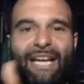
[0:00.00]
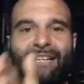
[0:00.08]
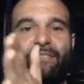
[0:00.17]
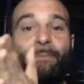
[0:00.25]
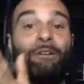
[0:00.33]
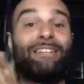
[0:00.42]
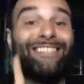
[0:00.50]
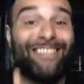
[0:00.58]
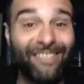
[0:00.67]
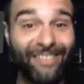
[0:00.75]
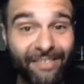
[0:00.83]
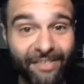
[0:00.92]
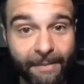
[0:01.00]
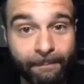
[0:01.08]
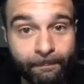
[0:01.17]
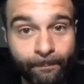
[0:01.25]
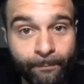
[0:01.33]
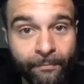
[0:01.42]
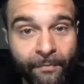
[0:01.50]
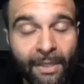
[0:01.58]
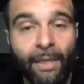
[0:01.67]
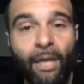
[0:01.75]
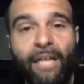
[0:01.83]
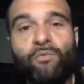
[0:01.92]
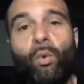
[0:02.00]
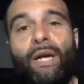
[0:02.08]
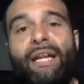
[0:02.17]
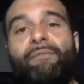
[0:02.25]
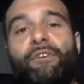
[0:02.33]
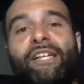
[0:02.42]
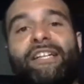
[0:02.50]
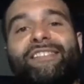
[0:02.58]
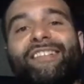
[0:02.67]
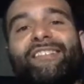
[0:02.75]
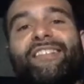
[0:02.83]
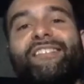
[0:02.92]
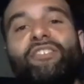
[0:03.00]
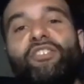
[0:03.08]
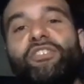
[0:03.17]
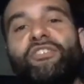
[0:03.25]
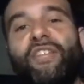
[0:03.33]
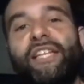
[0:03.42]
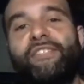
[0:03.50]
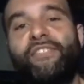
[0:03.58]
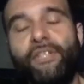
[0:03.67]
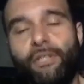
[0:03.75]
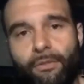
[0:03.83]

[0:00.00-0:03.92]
It's about consistency. It's whatever consistency looks like to you.